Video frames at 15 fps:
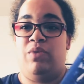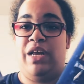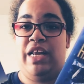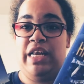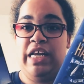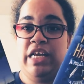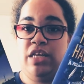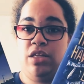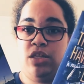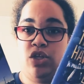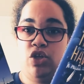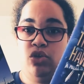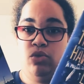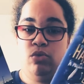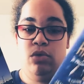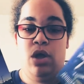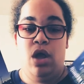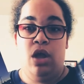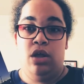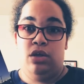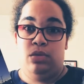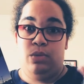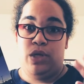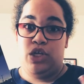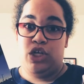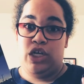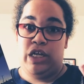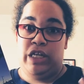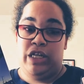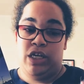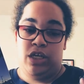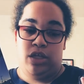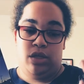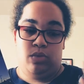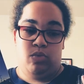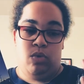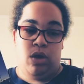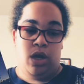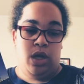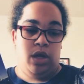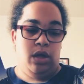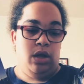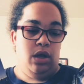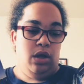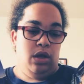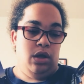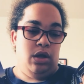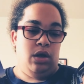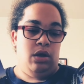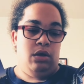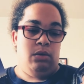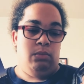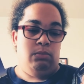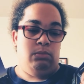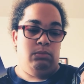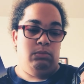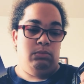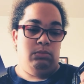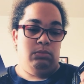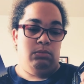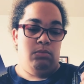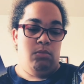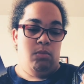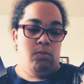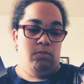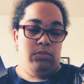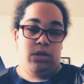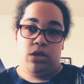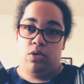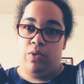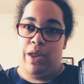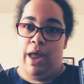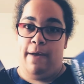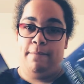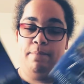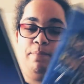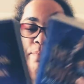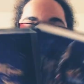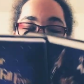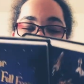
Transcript: try to read these two especially this one um so yeah.